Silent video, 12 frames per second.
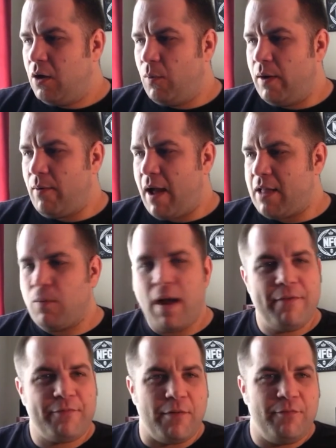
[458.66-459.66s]
we ran
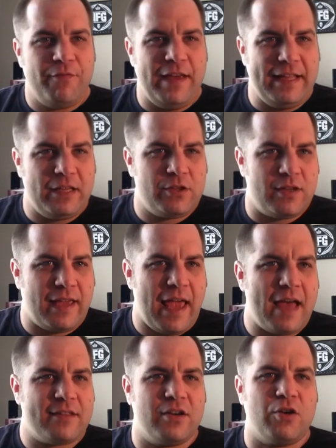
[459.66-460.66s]
away from Phoenix to
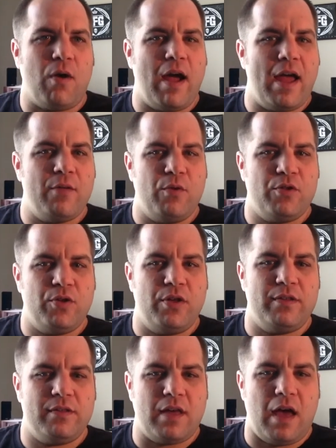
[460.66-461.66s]
Casa Grande, which
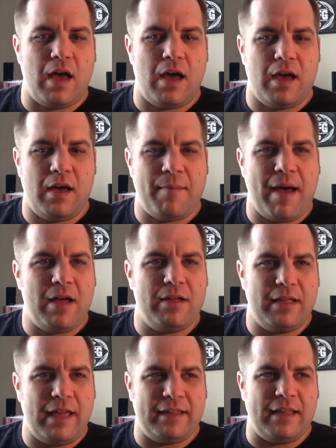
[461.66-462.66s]
is uh, about
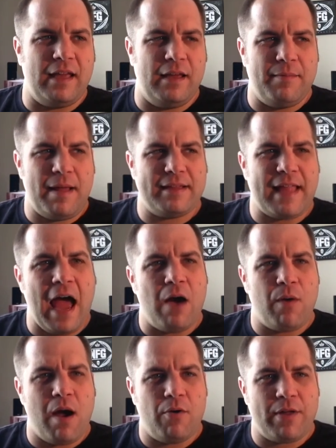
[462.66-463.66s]
about an
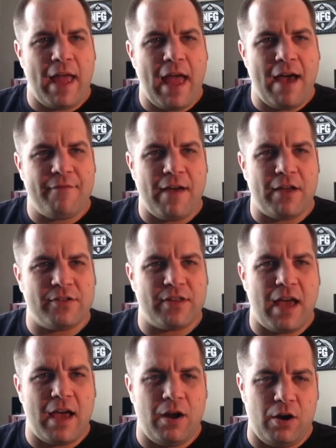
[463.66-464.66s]
hour, hour and a half
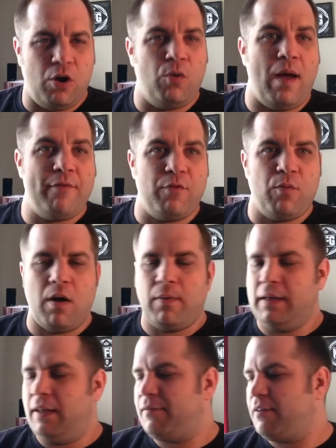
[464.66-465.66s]
outside or away from where
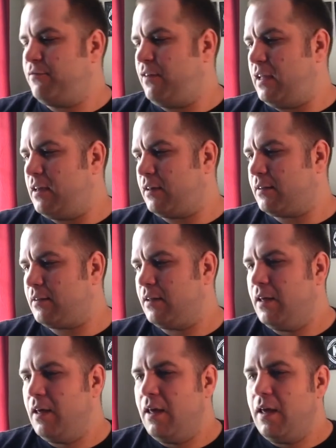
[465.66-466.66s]
we lived in Phoenix.
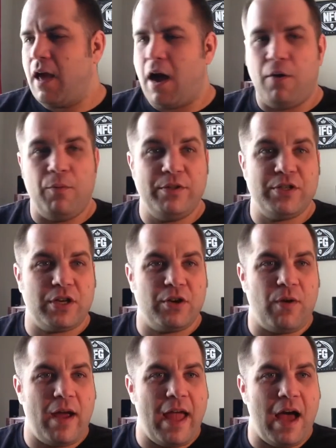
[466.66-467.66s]
Uh, we took a
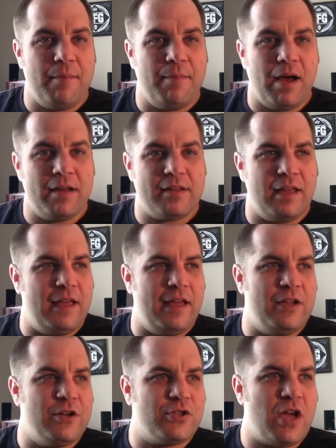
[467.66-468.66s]
Greyhound bus, and,
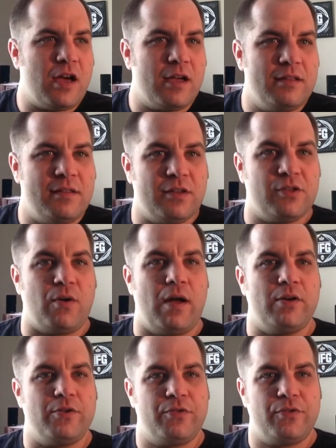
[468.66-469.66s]
and, you're talking sixth
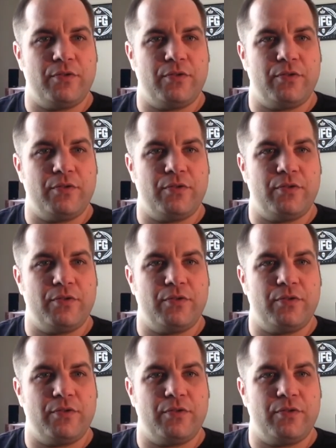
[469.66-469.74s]
graders,